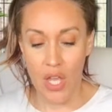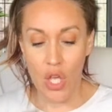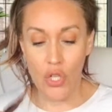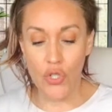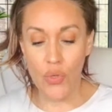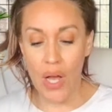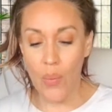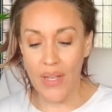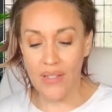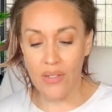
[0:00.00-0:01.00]
Do not
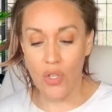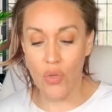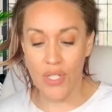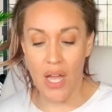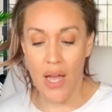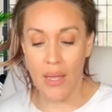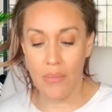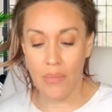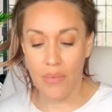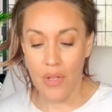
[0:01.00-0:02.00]
waste your
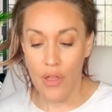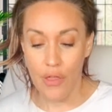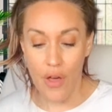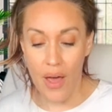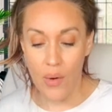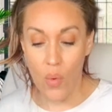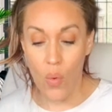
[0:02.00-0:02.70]
time, thought,